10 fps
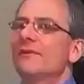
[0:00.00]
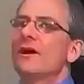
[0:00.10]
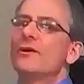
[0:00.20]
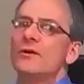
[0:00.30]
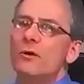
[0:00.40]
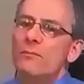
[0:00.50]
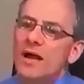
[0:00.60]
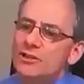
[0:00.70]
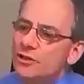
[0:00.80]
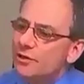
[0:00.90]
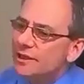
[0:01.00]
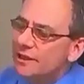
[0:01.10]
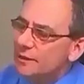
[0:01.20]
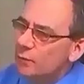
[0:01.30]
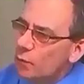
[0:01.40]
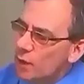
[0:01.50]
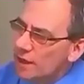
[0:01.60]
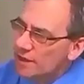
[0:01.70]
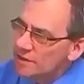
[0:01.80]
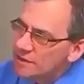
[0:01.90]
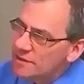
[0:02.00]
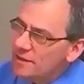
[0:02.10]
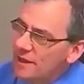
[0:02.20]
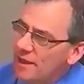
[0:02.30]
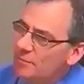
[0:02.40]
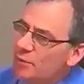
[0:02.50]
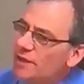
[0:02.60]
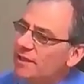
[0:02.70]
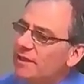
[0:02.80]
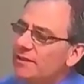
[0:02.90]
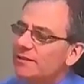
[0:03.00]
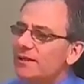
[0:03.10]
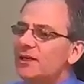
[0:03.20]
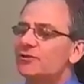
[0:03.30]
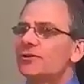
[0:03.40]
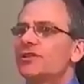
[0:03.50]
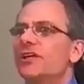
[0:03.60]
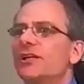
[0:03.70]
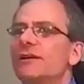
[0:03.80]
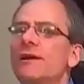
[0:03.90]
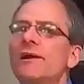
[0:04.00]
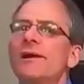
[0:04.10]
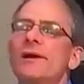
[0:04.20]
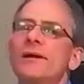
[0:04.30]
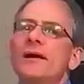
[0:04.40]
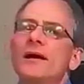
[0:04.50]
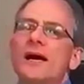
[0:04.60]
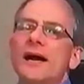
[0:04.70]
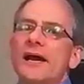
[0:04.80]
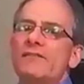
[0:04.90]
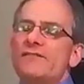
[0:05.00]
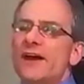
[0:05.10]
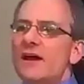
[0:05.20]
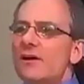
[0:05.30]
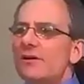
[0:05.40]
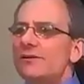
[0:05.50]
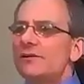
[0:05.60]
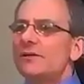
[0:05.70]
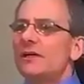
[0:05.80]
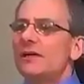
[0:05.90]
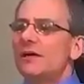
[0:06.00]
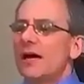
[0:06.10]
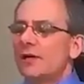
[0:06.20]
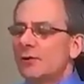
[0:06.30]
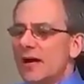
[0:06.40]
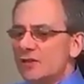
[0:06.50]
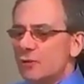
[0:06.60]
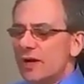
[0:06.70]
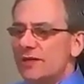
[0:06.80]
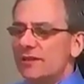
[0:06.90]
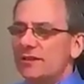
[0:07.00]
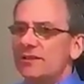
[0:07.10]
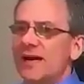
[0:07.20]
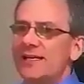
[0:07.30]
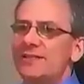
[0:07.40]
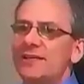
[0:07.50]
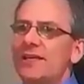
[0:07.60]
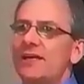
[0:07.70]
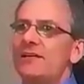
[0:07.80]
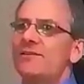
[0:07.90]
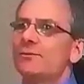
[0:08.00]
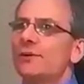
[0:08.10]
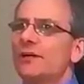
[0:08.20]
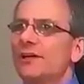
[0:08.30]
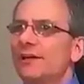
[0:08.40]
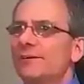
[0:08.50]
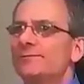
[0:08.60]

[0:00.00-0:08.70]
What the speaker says: Okay, well, my journey was pretty interesting. I graduated in 1983.